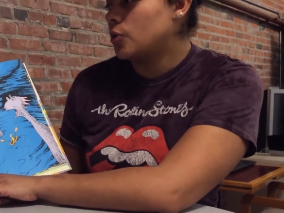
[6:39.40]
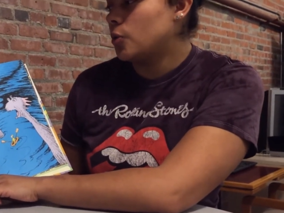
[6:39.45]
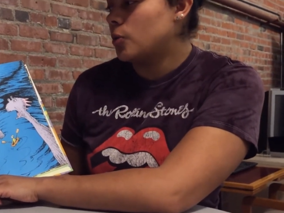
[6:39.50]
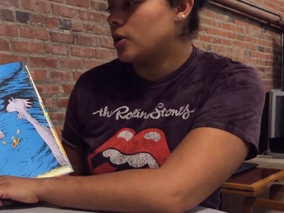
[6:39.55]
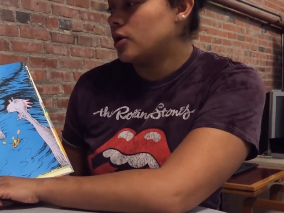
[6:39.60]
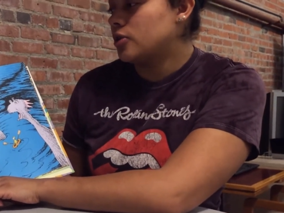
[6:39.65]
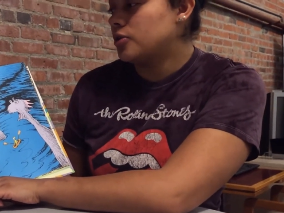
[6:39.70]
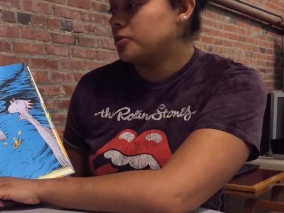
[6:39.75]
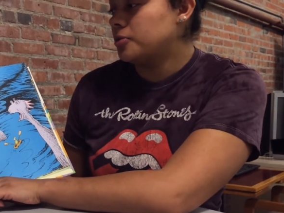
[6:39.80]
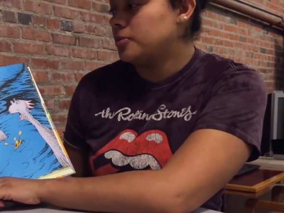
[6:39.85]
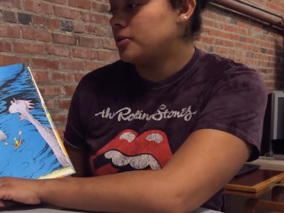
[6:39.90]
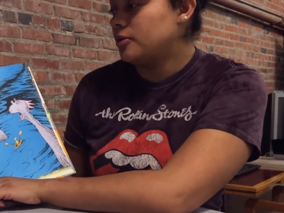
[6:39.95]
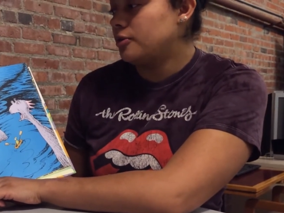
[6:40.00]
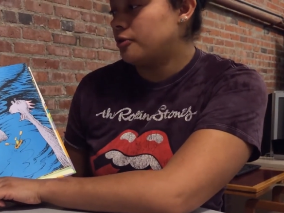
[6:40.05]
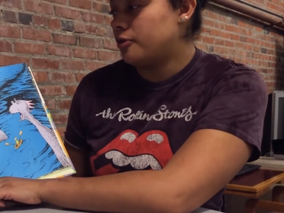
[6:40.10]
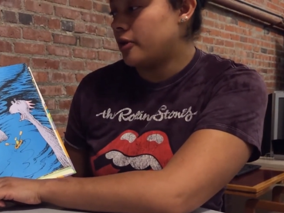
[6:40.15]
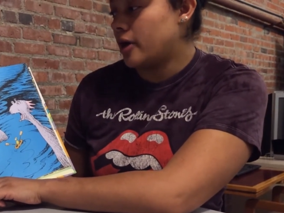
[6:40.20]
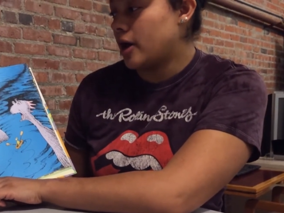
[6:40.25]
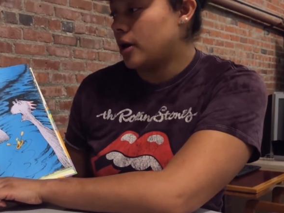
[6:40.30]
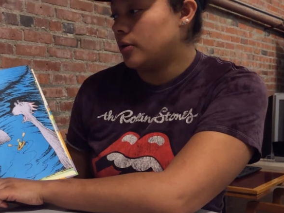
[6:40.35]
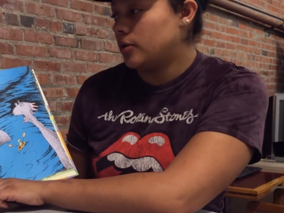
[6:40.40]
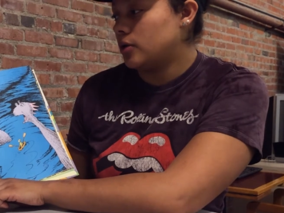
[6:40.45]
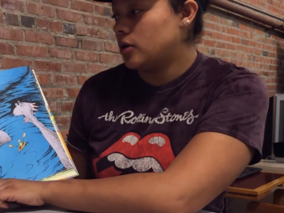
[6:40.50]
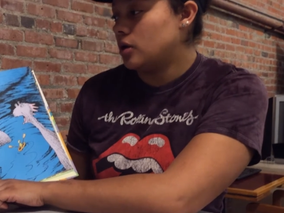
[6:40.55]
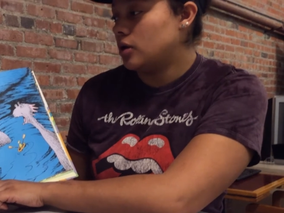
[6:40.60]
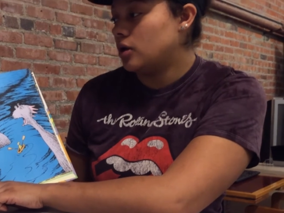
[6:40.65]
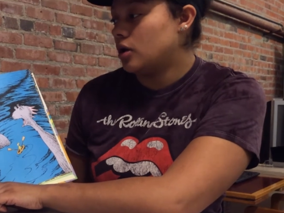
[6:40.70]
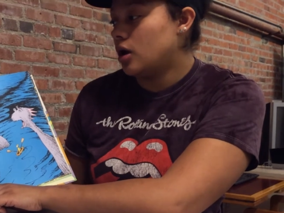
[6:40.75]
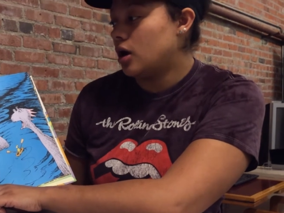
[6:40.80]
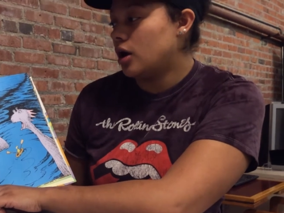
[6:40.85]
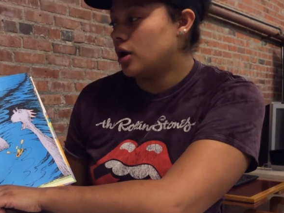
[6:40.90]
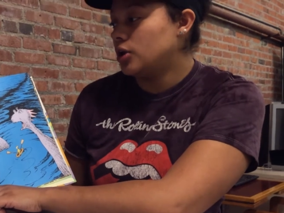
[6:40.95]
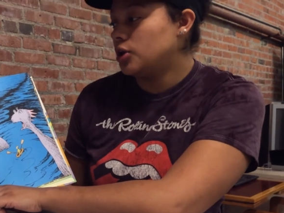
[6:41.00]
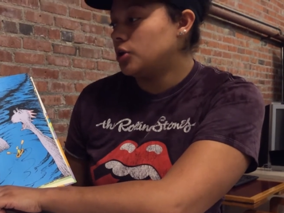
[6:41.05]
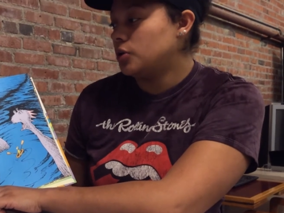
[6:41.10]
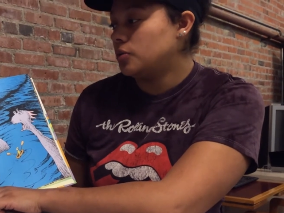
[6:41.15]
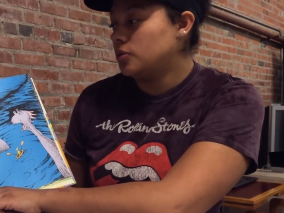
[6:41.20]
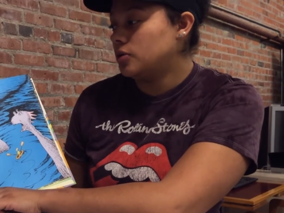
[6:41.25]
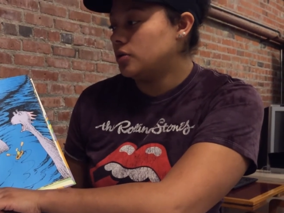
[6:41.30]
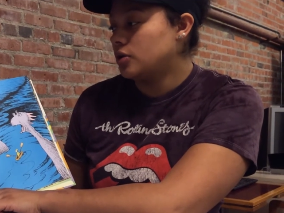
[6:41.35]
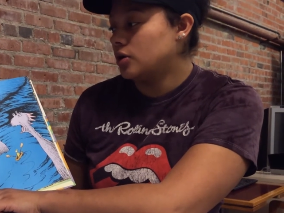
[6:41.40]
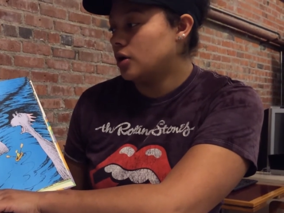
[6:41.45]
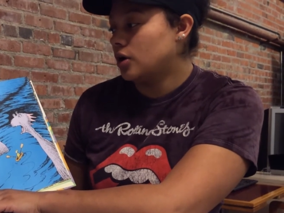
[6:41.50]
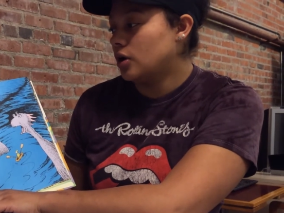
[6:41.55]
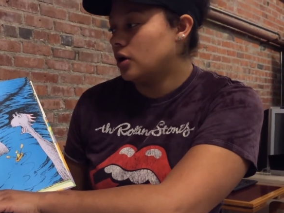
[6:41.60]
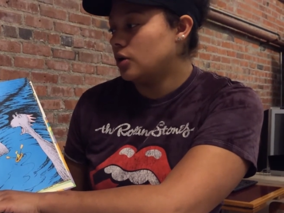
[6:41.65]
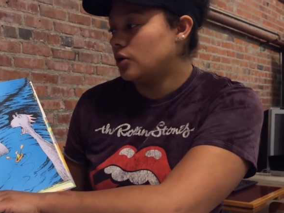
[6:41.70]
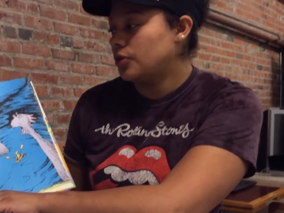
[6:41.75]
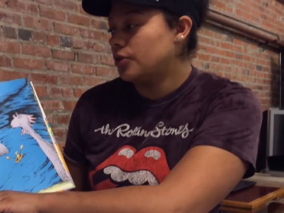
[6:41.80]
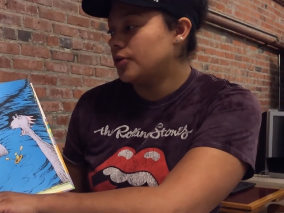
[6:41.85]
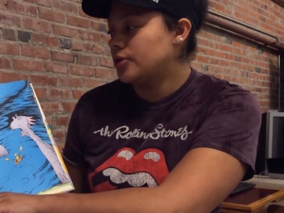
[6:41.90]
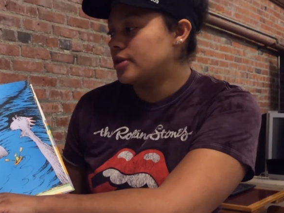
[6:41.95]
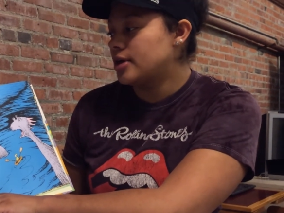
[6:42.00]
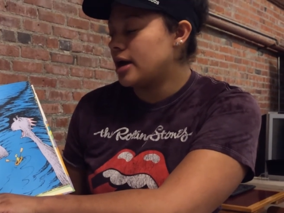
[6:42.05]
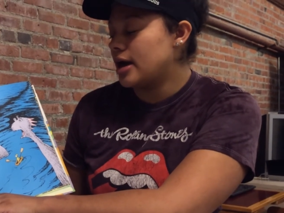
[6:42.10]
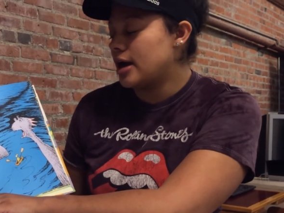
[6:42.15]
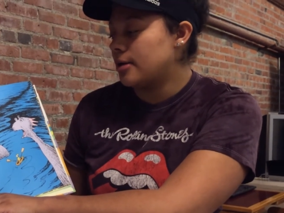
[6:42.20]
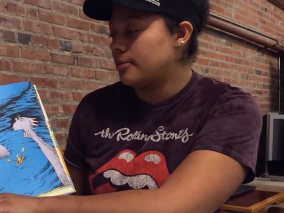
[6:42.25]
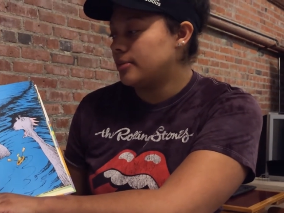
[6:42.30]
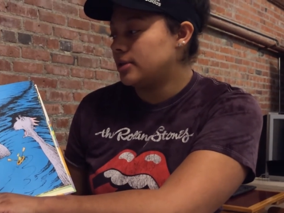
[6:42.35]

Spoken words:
the weather befoul. On you will go through the